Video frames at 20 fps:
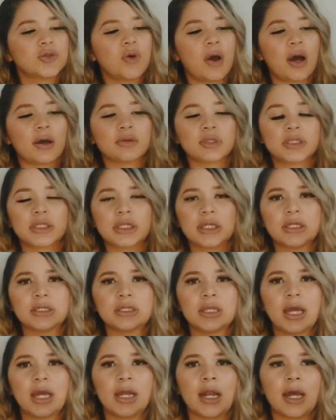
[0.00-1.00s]
ounces,
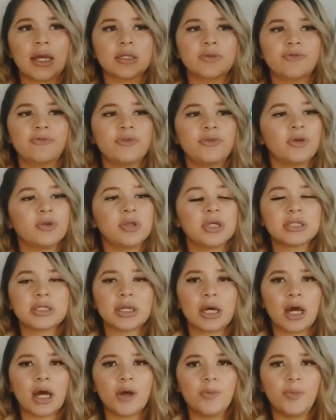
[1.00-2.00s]
and I fill these
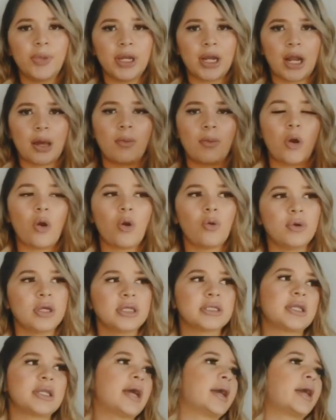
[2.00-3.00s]
up, and I'm
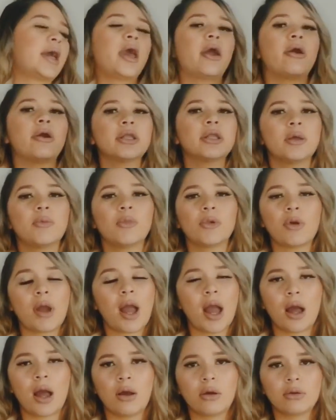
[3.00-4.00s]
always like carrying them
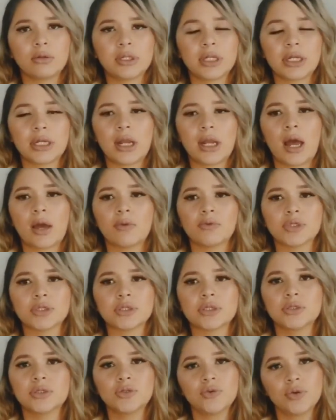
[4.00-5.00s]
around. And I
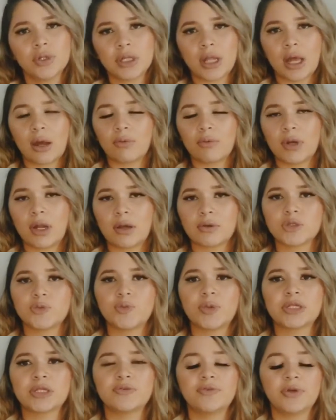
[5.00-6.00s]
was doing that when I was
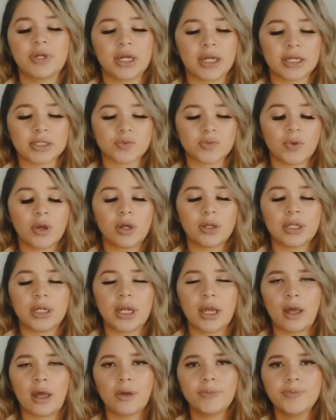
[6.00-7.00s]
breastfeeding as well, and
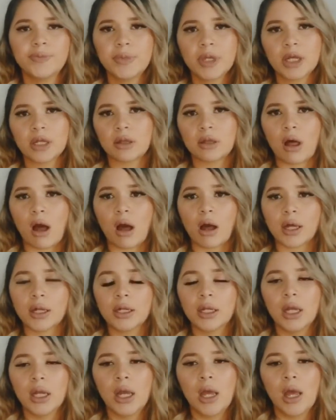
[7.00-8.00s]
it helped me a lot.
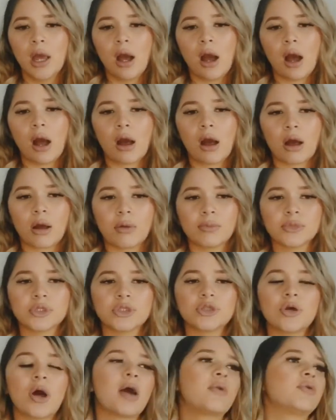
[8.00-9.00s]

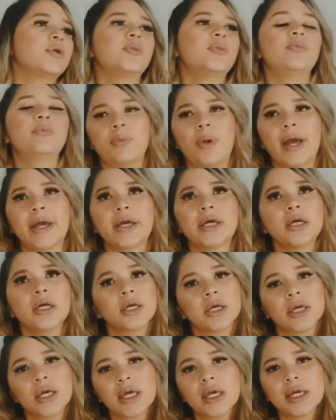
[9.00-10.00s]
So I would buy
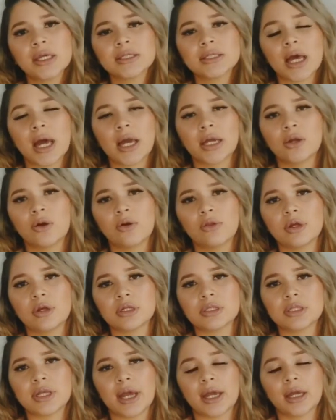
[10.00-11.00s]
cookies. I know
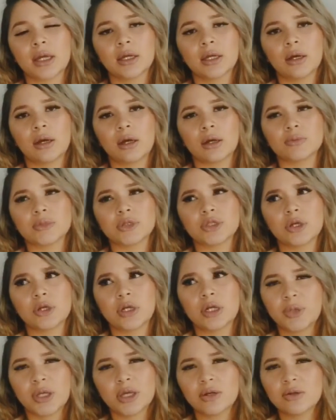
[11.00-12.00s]
there's like
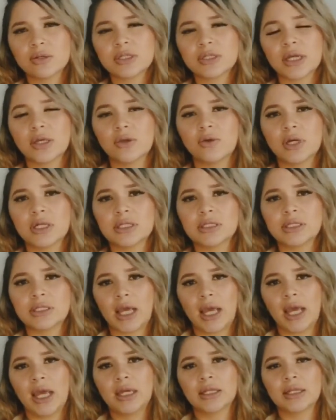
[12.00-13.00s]
certain pills that you can
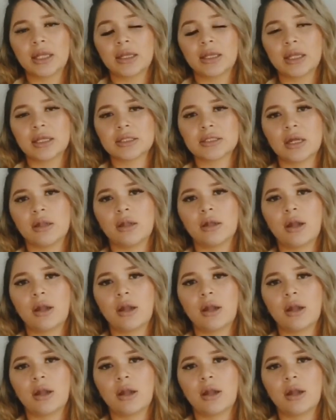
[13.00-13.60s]
take that they sell on